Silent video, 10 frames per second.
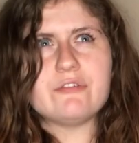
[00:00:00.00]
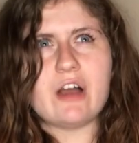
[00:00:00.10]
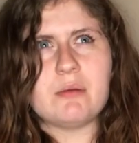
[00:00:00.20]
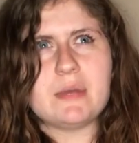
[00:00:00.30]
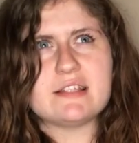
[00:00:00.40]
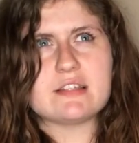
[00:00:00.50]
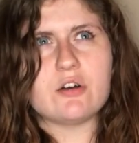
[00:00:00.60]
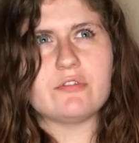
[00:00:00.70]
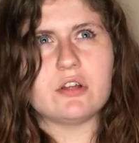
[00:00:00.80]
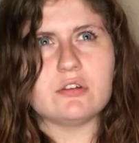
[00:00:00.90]
I found
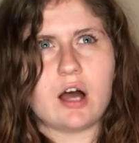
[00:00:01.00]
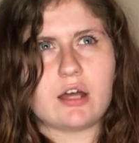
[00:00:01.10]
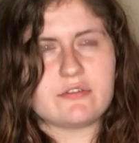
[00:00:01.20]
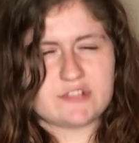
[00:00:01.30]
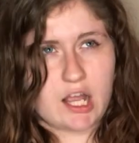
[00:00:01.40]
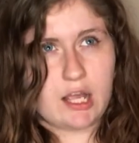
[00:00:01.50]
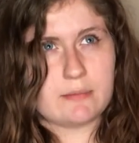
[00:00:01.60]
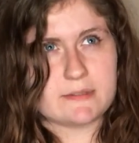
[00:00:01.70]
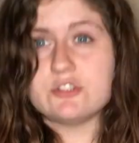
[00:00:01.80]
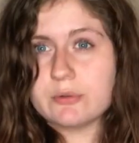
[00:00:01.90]
myself a lot of
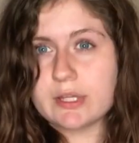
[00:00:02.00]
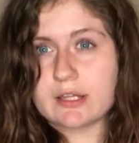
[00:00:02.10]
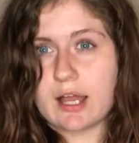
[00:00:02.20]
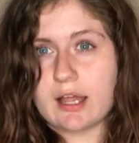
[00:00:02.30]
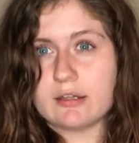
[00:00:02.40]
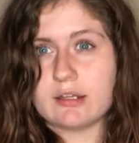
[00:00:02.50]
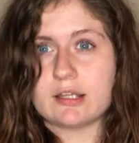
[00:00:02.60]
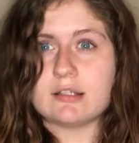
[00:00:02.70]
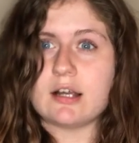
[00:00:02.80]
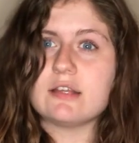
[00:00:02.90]
times doing that, and
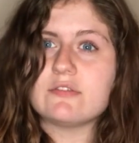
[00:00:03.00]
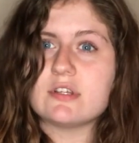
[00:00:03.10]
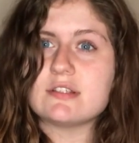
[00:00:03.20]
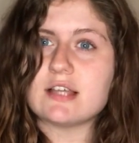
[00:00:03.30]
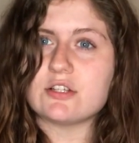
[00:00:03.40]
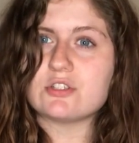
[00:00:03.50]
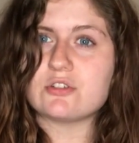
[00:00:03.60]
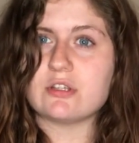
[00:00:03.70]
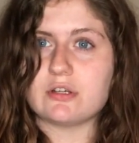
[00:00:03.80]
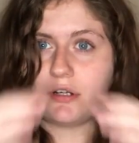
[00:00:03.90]
like not even
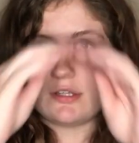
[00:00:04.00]
intentionally or